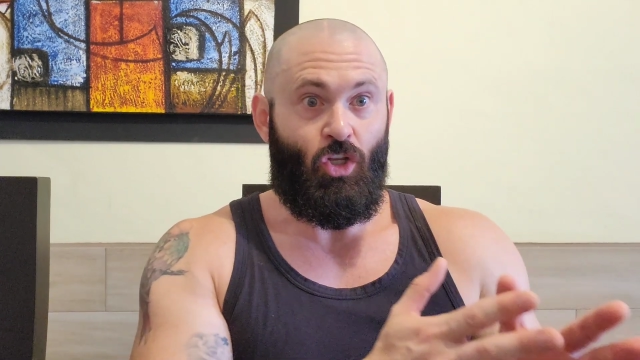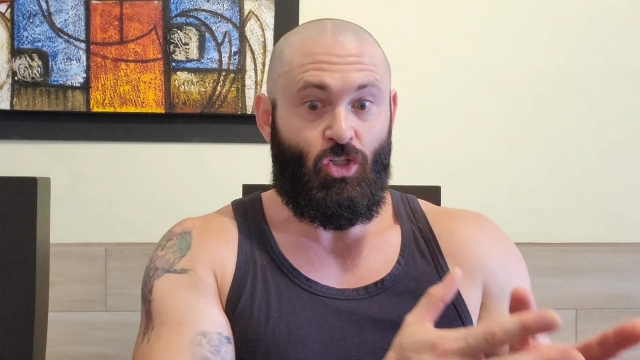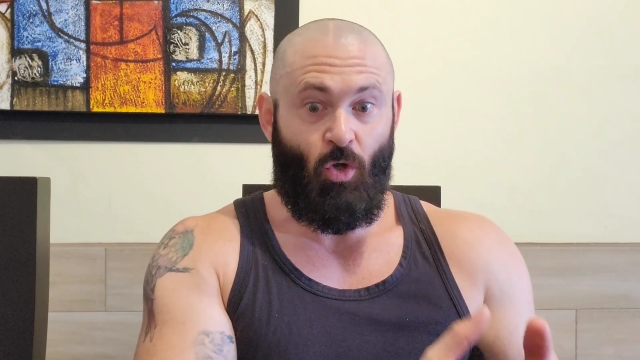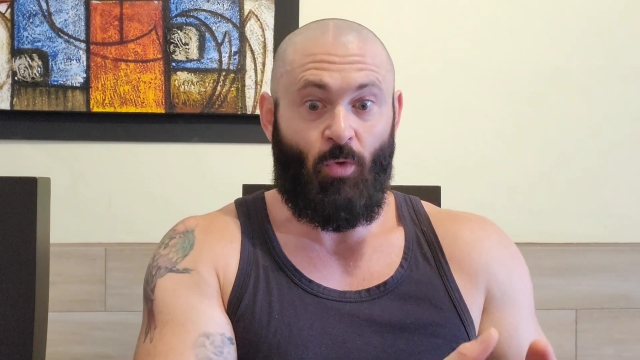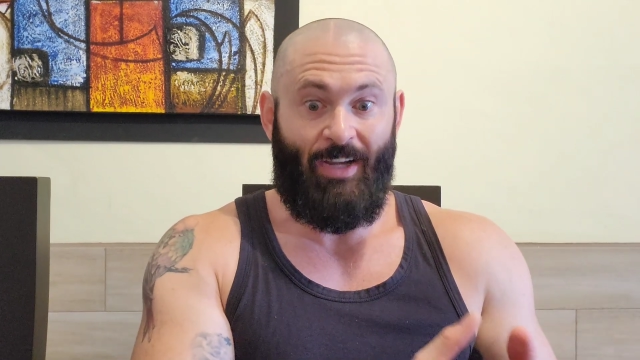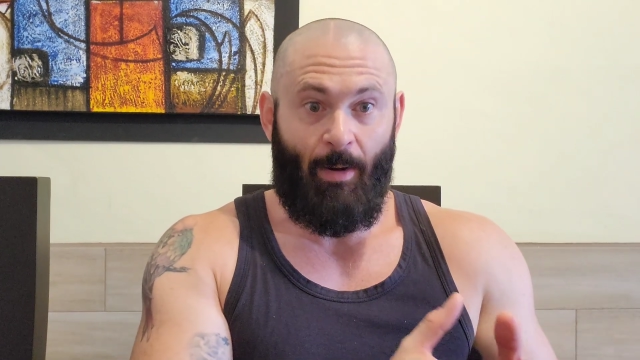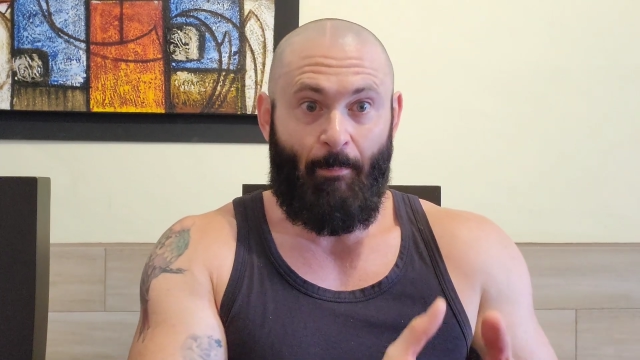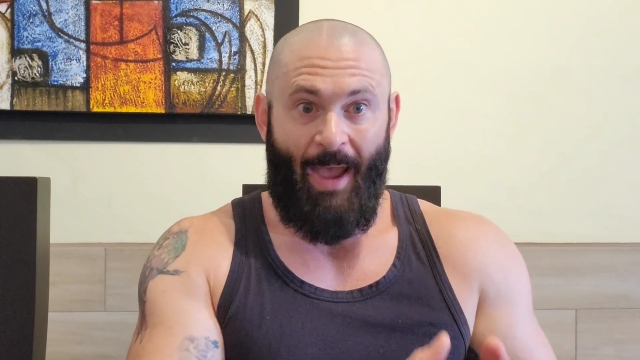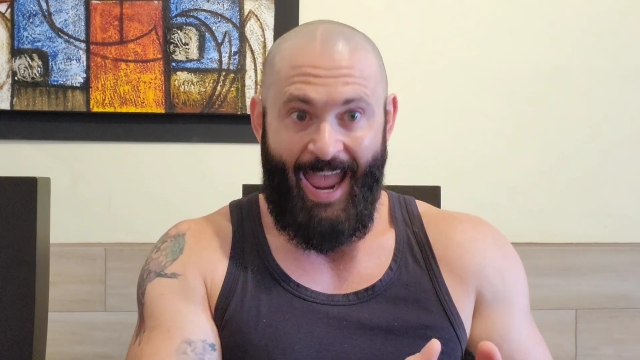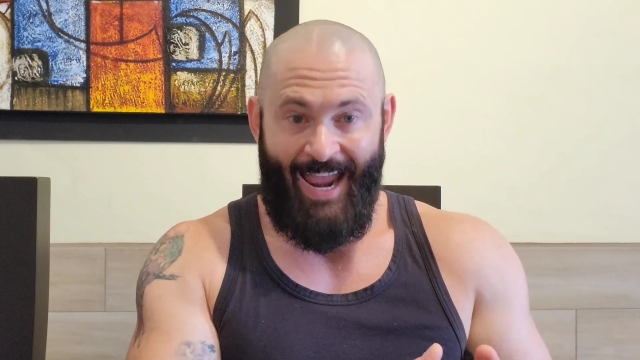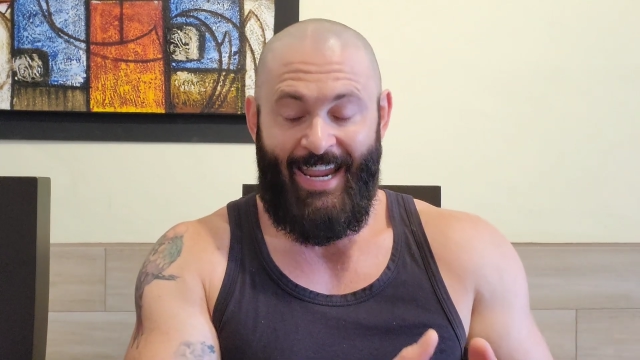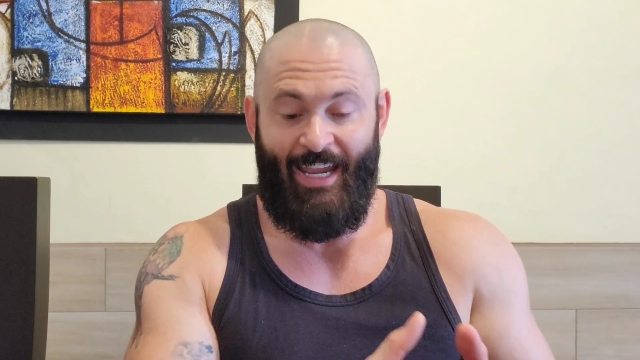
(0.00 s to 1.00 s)
So they're
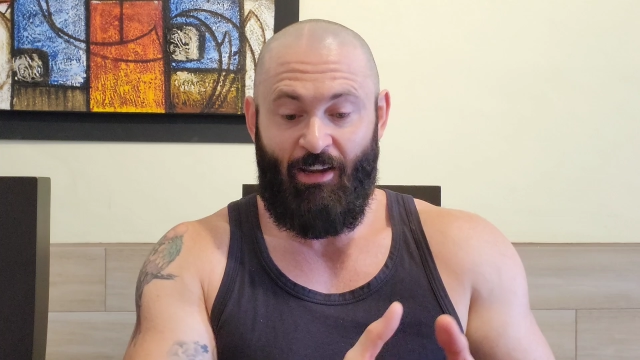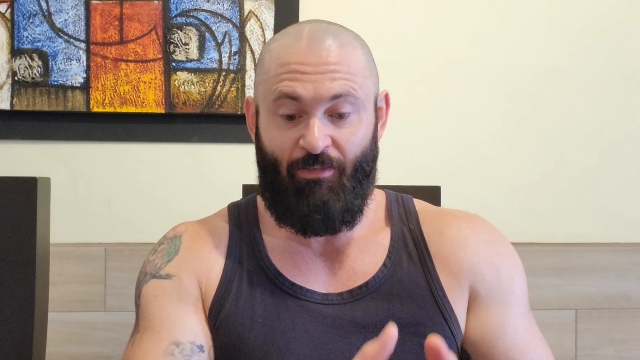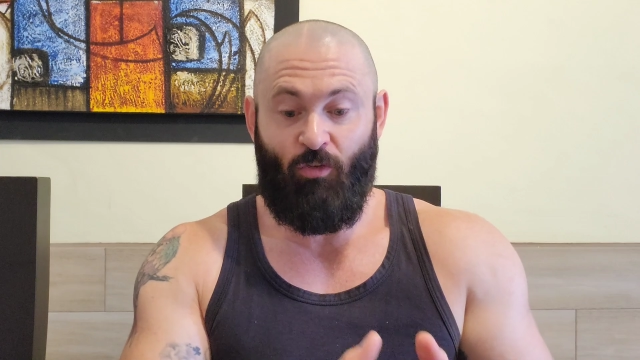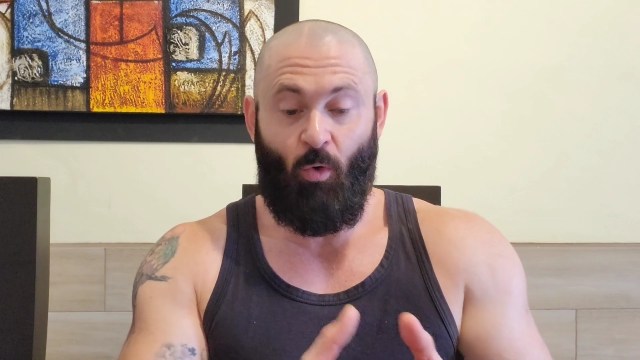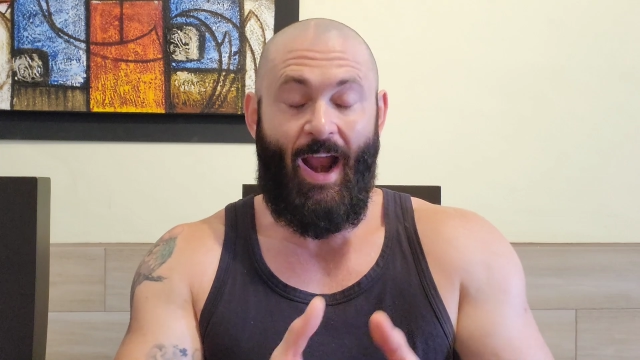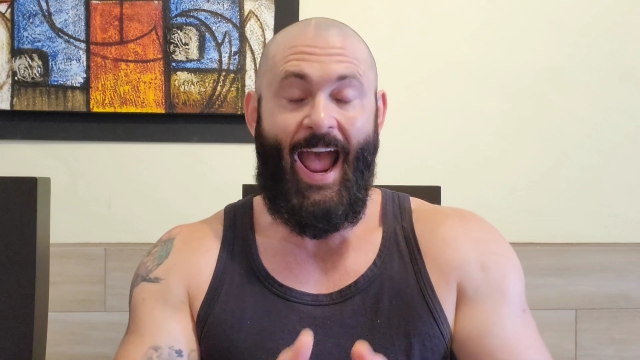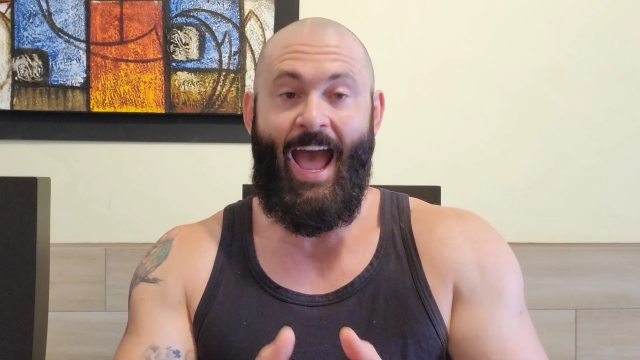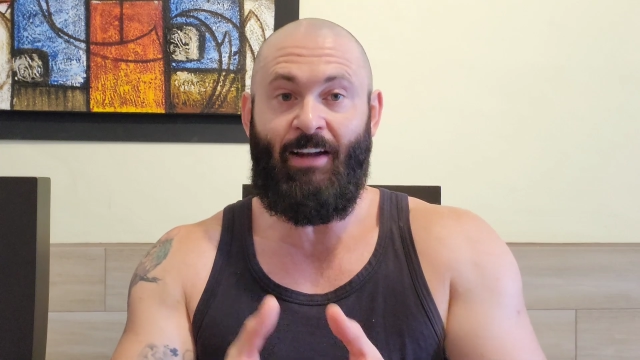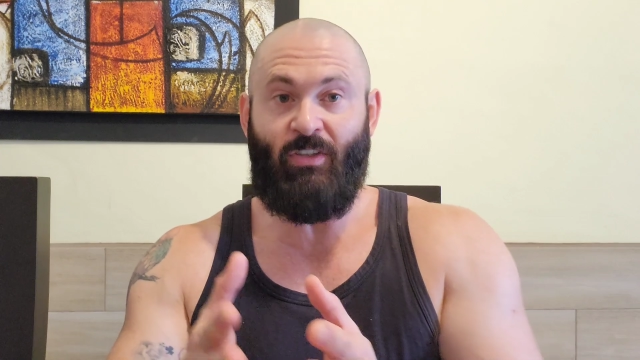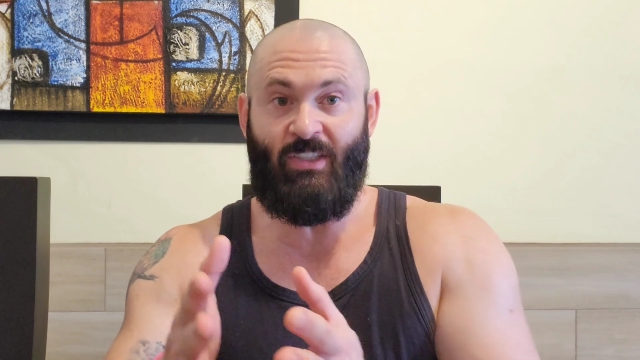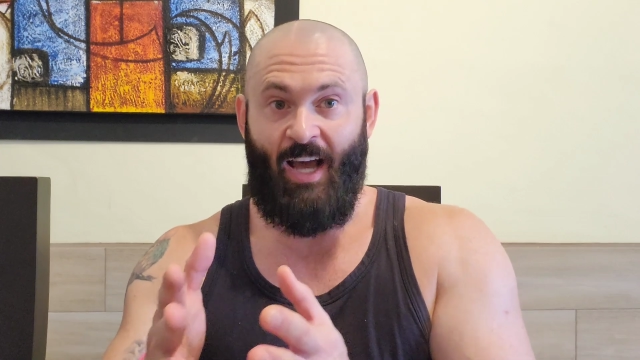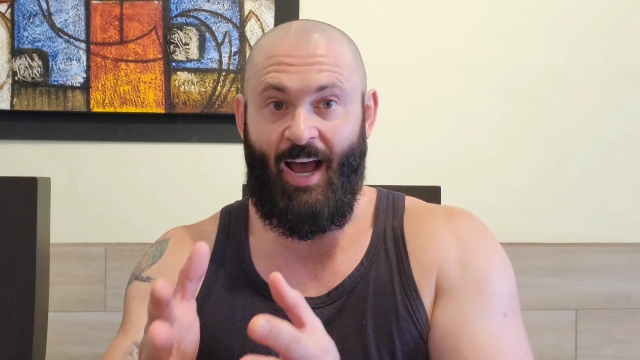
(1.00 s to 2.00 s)
paying for
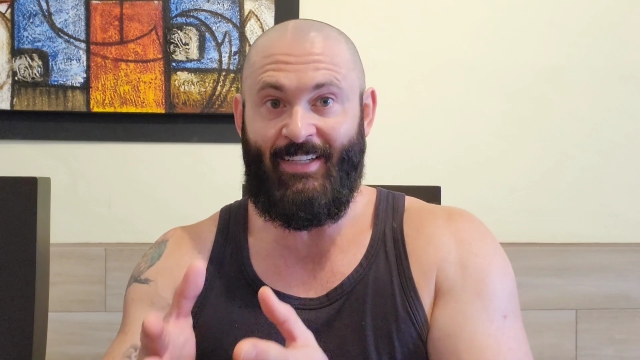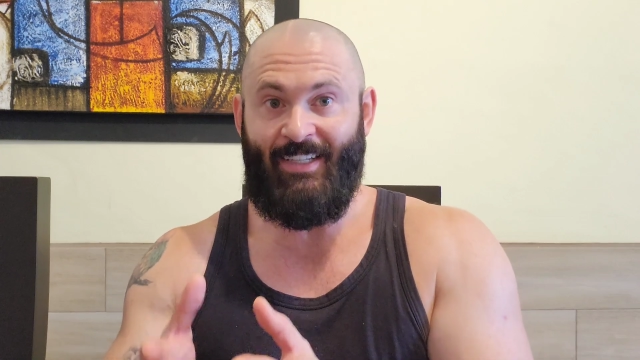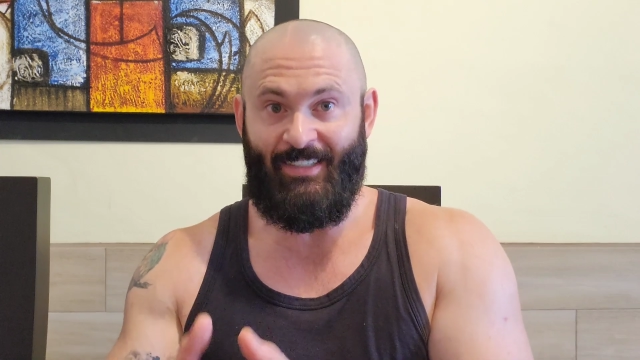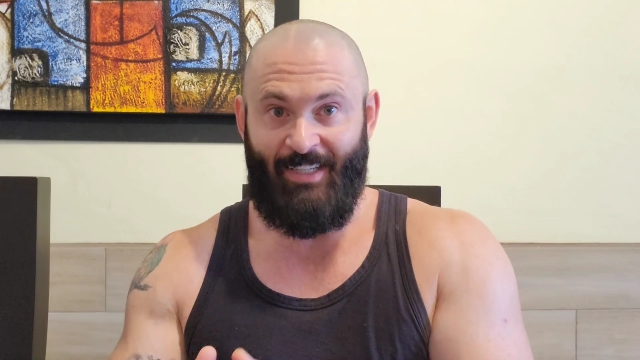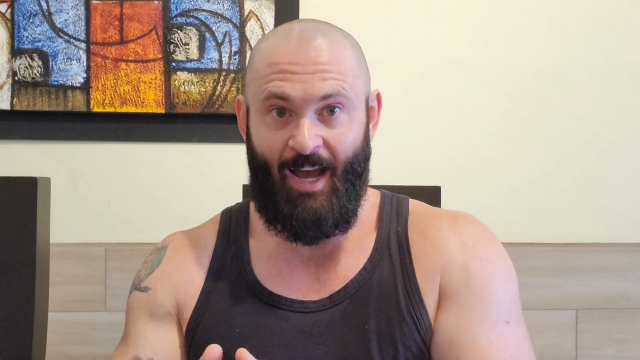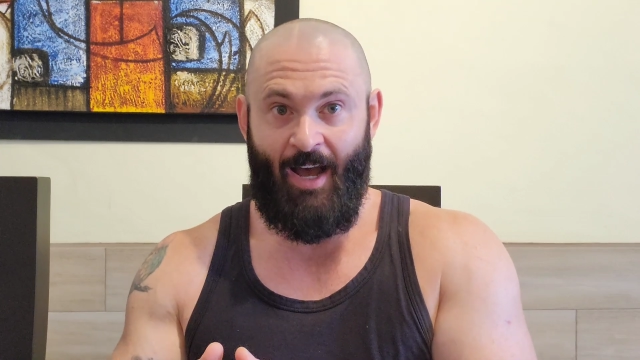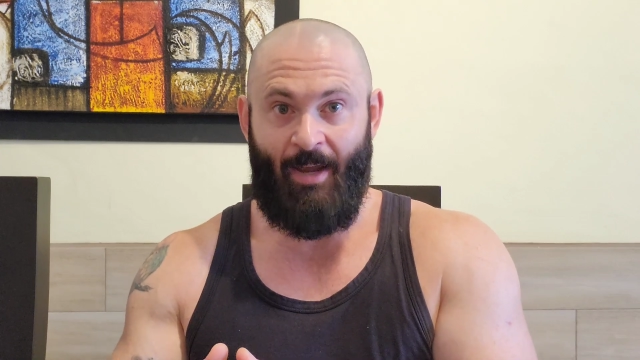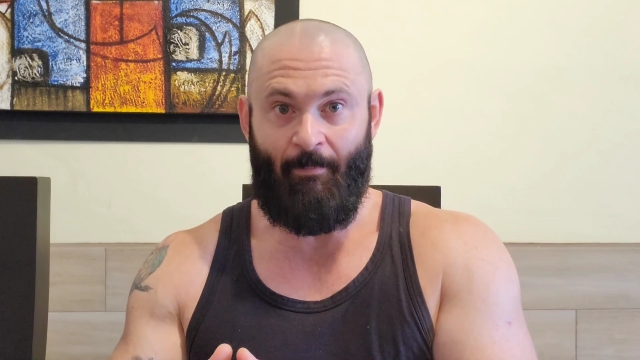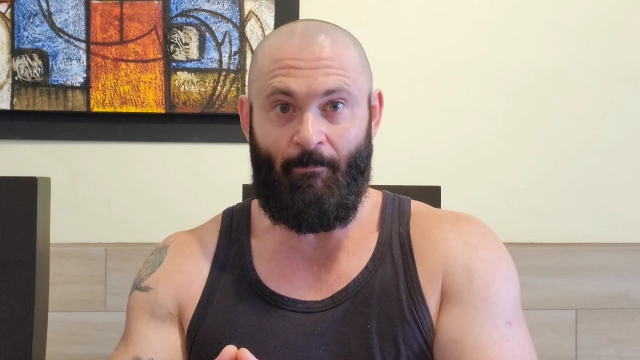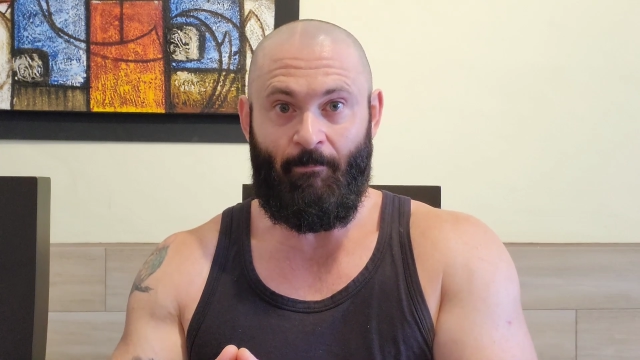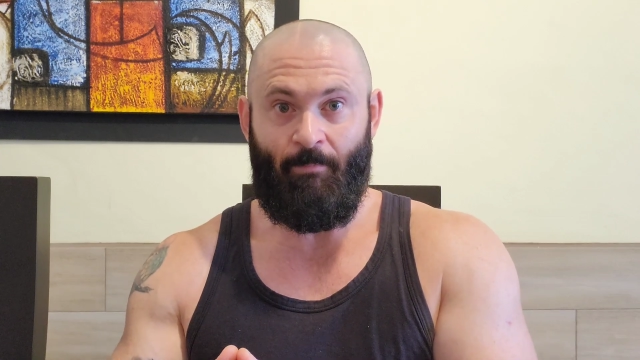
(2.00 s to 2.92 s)
advertising time.